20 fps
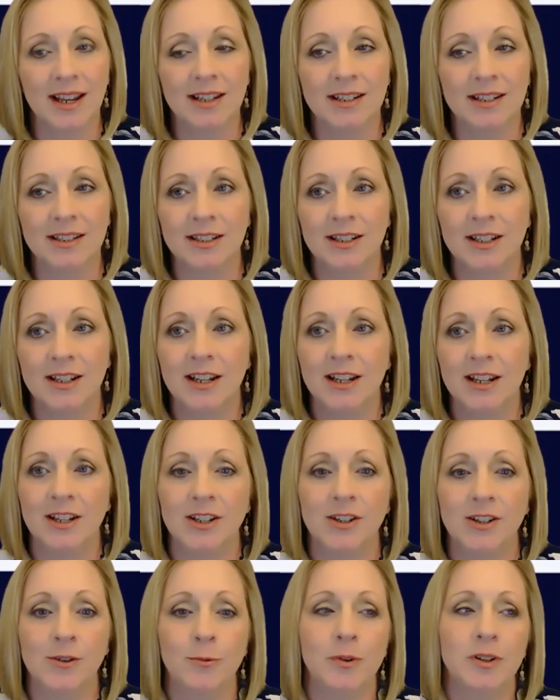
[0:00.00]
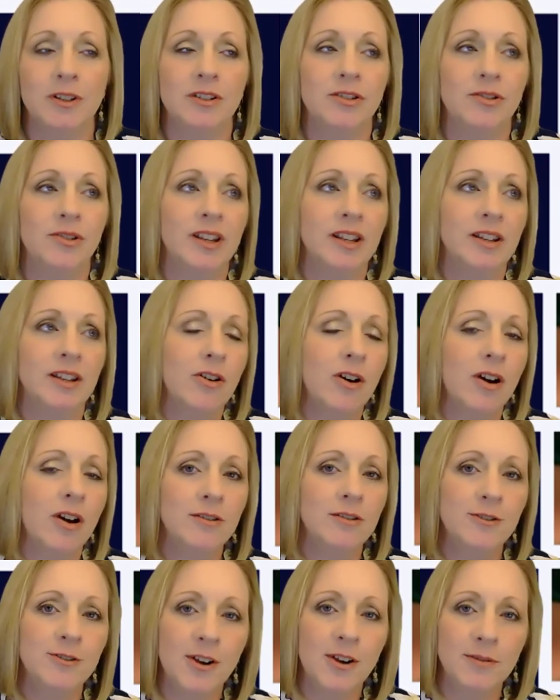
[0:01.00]
And, whether you get
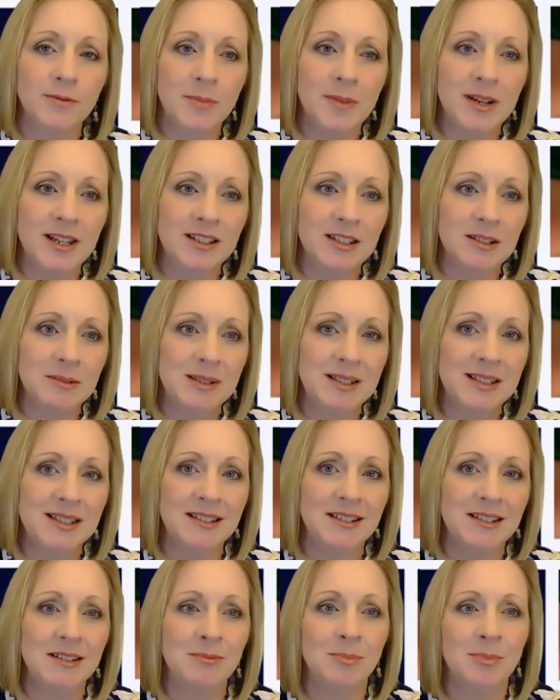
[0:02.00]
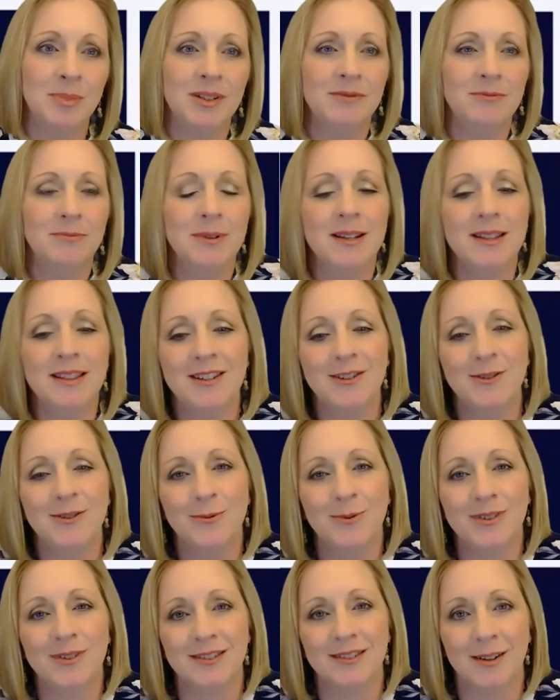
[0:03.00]
caught or not remains to be seen, but really,
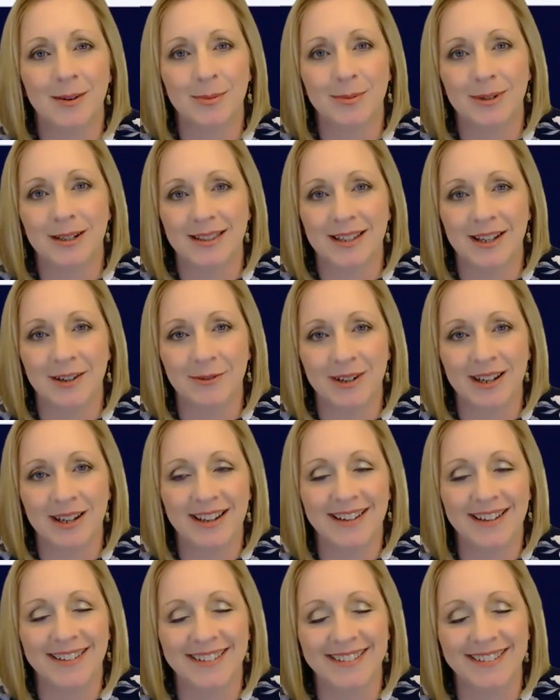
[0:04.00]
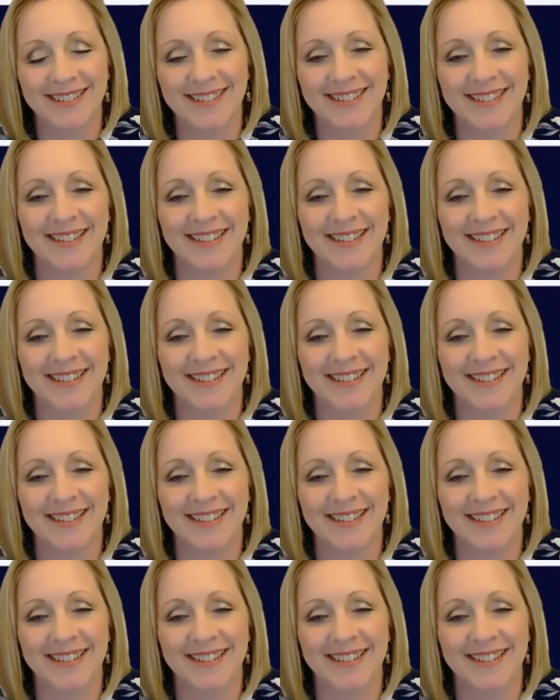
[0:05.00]
who wants to operate that way?